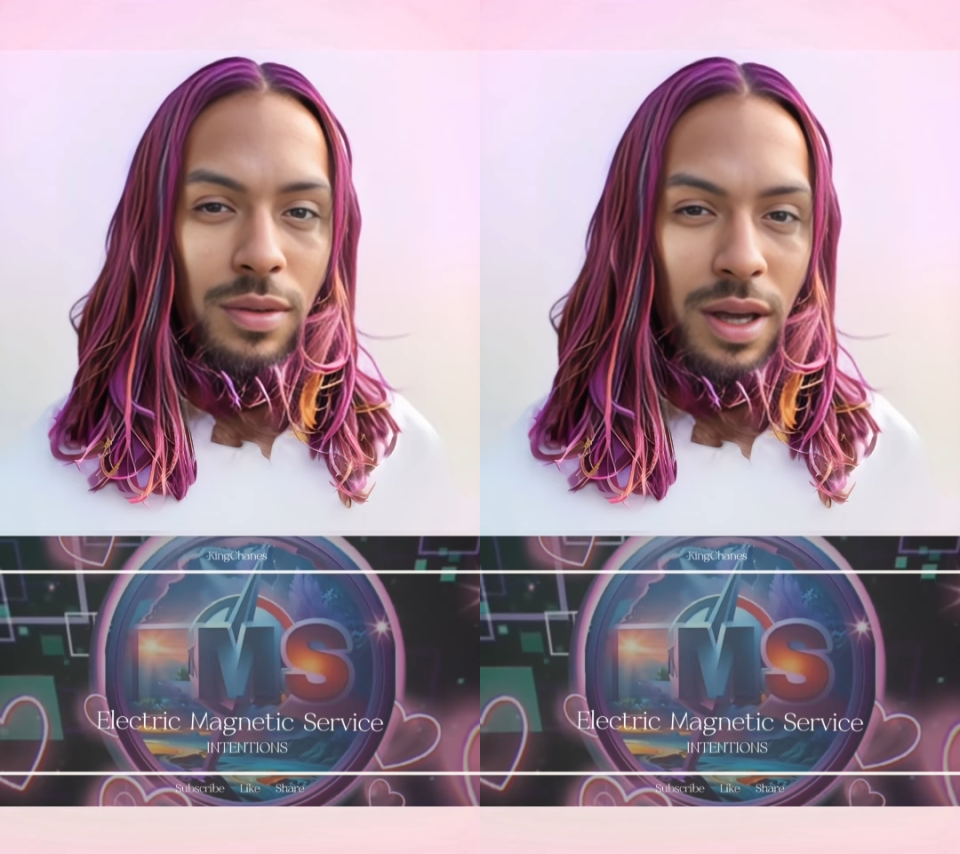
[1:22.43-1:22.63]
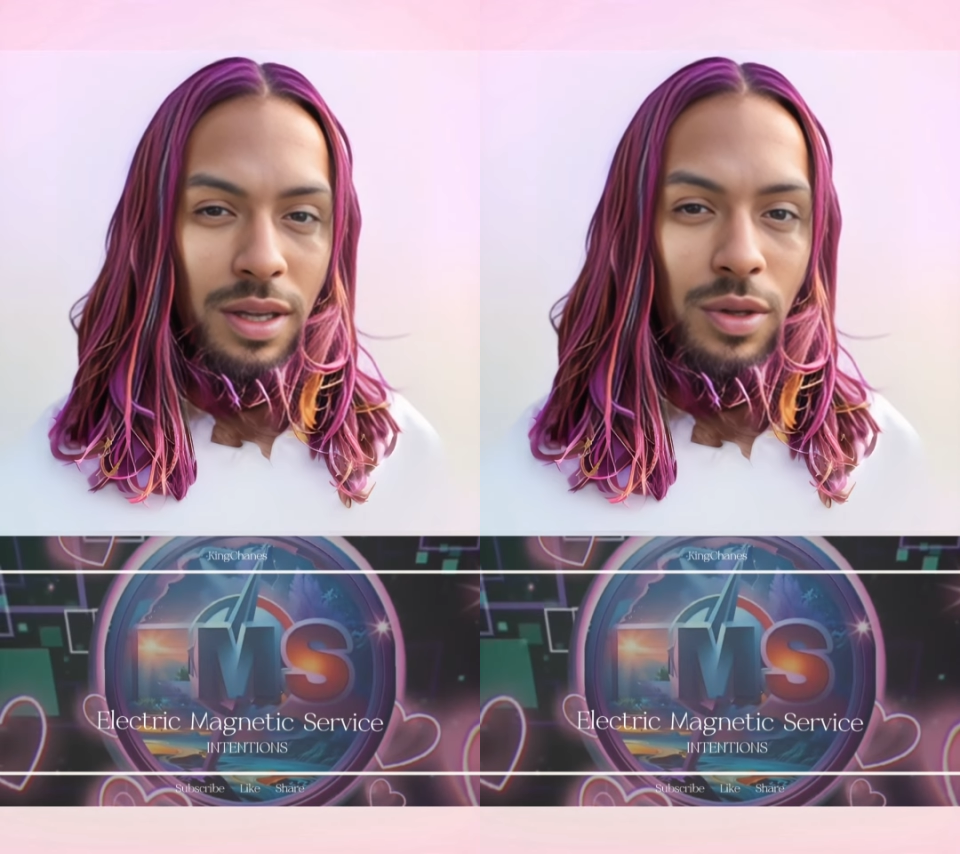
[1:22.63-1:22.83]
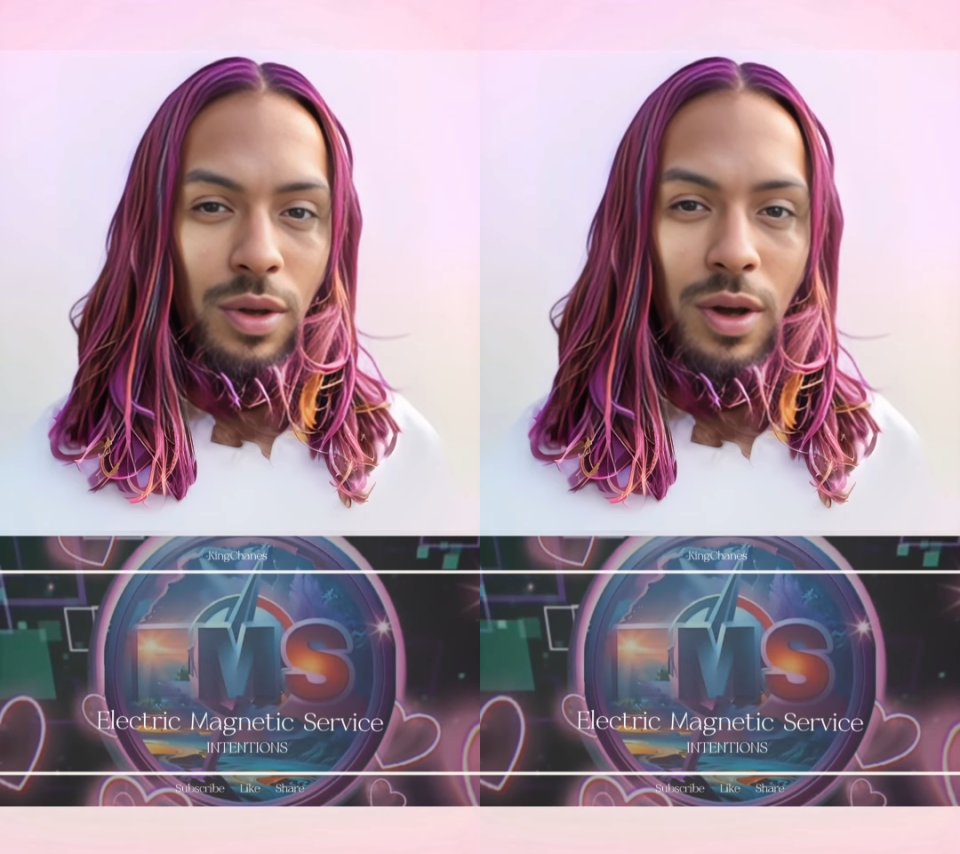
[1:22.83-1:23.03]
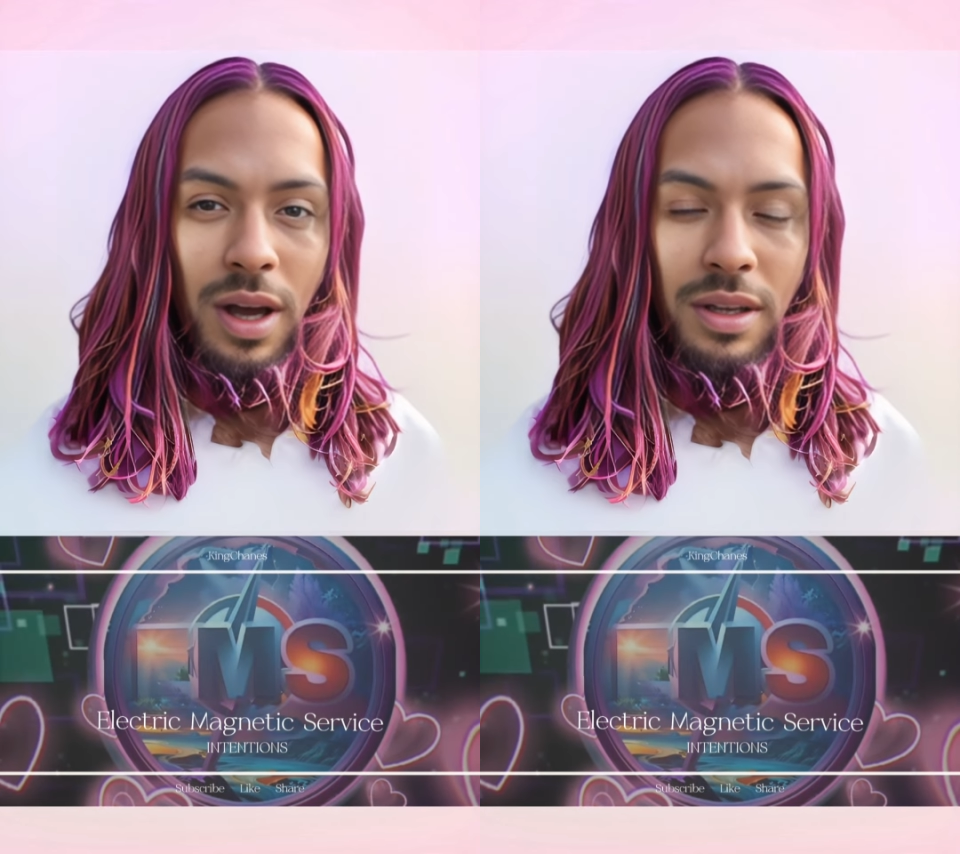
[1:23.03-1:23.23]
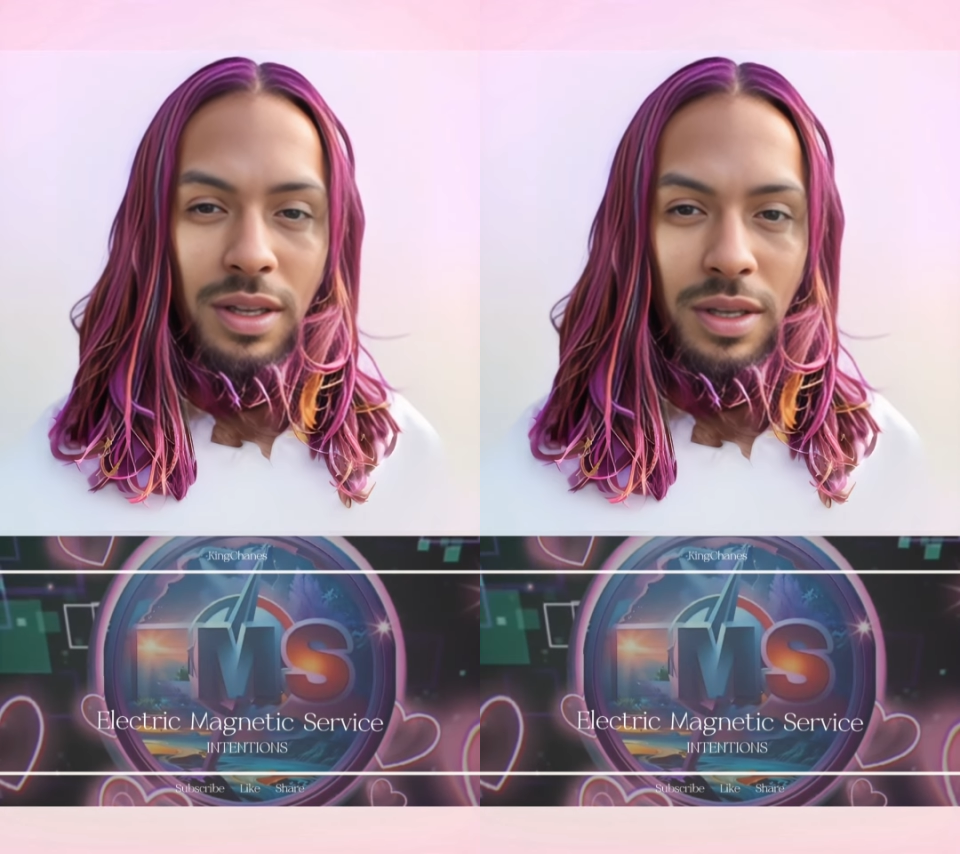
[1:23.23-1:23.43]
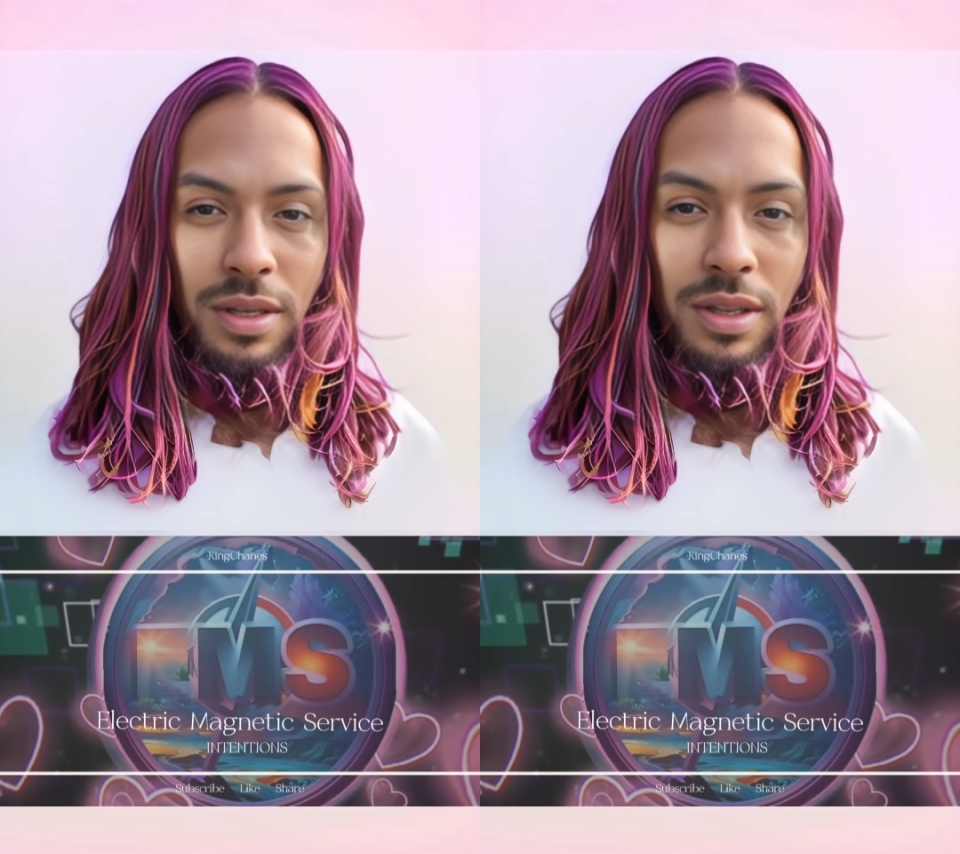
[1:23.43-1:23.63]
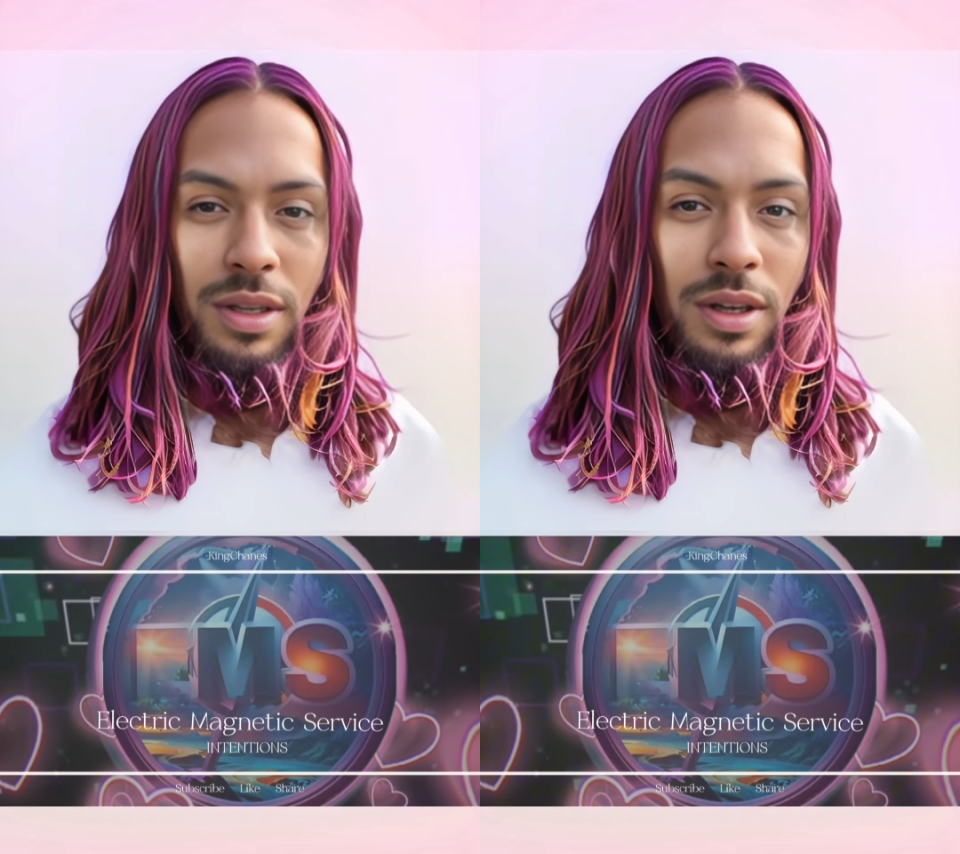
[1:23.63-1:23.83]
my soul essence.